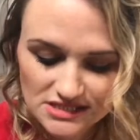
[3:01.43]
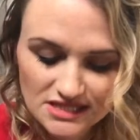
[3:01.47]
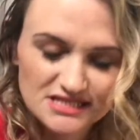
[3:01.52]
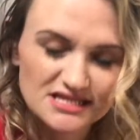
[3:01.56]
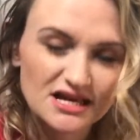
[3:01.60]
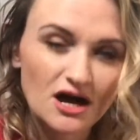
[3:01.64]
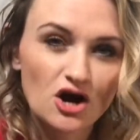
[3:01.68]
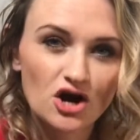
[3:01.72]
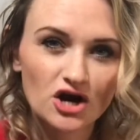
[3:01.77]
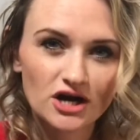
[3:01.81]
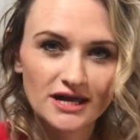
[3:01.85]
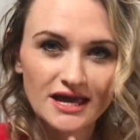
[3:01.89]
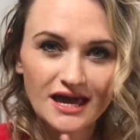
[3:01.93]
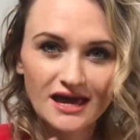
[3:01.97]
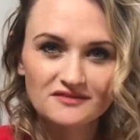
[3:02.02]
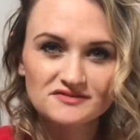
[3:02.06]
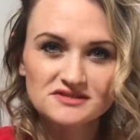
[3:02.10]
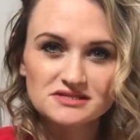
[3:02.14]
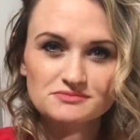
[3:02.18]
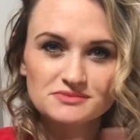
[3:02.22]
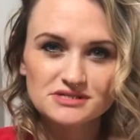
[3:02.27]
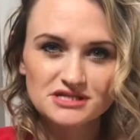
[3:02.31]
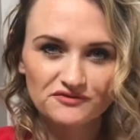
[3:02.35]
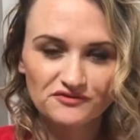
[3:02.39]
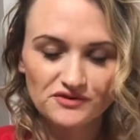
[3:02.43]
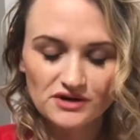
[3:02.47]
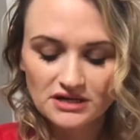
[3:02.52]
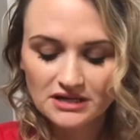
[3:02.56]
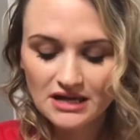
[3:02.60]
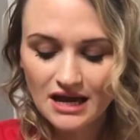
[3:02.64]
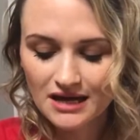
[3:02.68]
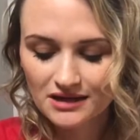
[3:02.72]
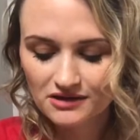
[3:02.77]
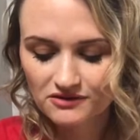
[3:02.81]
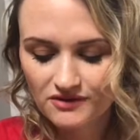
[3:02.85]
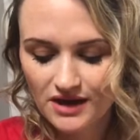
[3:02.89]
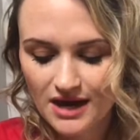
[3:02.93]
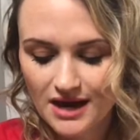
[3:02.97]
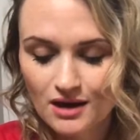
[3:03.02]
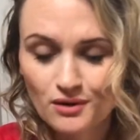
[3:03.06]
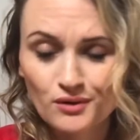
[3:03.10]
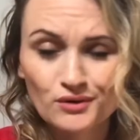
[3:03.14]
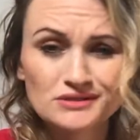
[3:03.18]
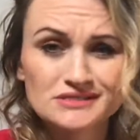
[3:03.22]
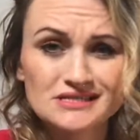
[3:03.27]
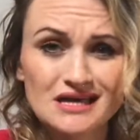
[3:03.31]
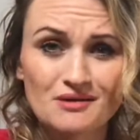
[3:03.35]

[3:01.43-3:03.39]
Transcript: because I already have some different kind of owls.